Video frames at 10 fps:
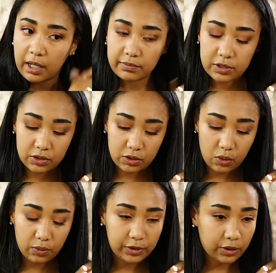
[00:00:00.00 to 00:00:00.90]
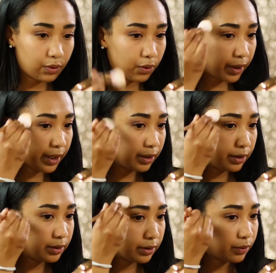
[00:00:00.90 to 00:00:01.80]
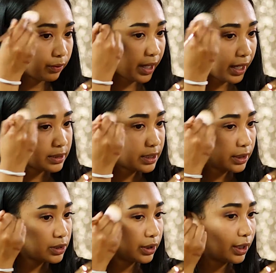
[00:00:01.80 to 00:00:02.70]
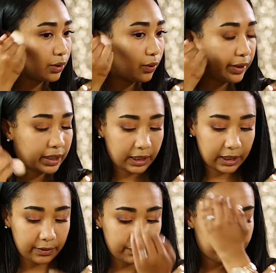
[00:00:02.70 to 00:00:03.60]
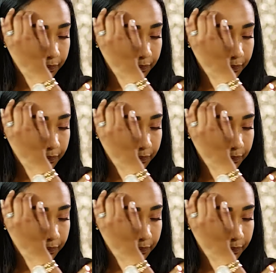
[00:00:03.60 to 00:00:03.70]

absorbed the oil where I tend to get oily,